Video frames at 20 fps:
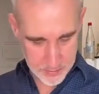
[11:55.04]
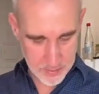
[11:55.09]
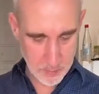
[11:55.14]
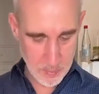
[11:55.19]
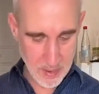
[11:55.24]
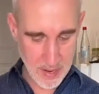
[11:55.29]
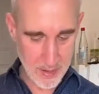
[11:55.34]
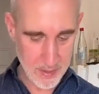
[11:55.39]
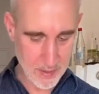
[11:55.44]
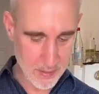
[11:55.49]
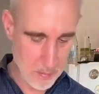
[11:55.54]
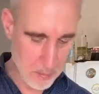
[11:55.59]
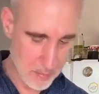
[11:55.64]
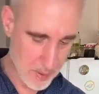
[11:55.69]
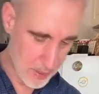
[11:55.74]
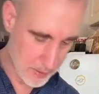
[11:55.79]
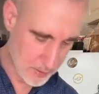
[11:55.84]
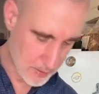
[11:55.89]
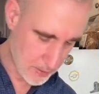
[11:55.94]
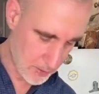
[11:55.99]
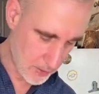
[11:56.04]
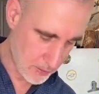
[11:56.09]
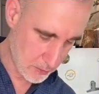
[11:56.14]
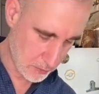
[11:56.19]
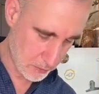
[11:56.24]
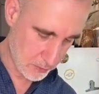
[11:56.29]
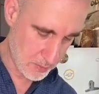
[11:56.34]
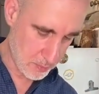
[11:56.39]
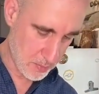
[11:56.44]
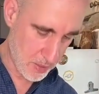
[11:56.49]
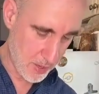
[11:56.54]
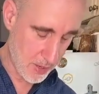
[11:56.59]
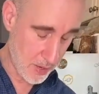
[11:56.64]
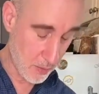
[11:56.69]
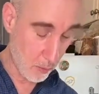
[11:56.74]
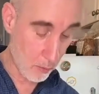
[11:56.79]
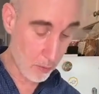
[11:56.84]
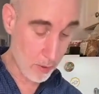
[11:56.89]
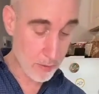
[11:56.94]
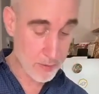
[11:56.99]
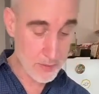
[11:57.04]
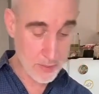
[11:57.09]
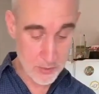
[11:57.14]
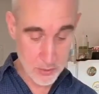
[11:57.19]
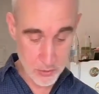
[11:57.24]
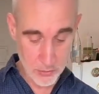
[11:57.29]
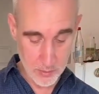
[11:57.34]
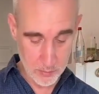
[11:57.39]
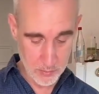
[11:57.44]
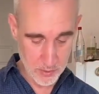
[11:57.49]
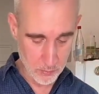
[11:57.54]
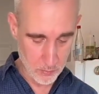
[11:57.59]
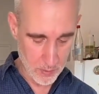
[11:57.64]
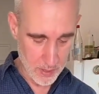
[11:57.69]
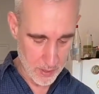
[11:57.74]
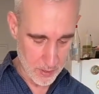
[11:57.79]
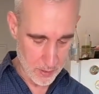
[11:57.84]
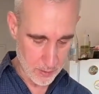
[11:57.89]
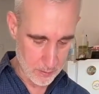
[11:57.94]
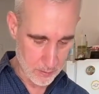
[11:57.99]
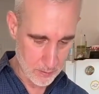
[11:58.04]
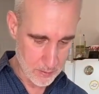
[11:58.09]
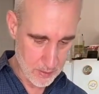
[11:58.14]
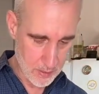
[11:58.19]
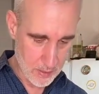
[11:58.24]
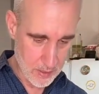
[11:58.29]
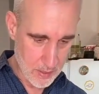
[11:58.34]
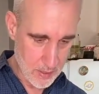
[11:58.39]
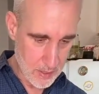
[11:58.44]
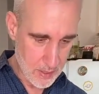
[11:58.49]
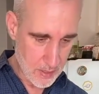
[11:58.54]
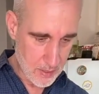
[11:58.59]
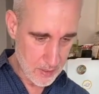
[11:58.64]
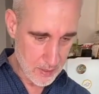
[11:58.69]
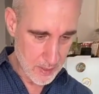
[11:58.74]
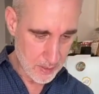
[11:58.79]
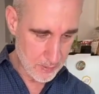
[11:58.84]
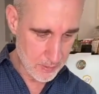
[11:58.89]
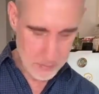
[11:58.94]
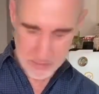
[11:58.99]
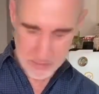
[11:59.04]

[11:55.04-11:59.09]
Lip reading: it's a pain in the butt to use, but it works extremely well. Now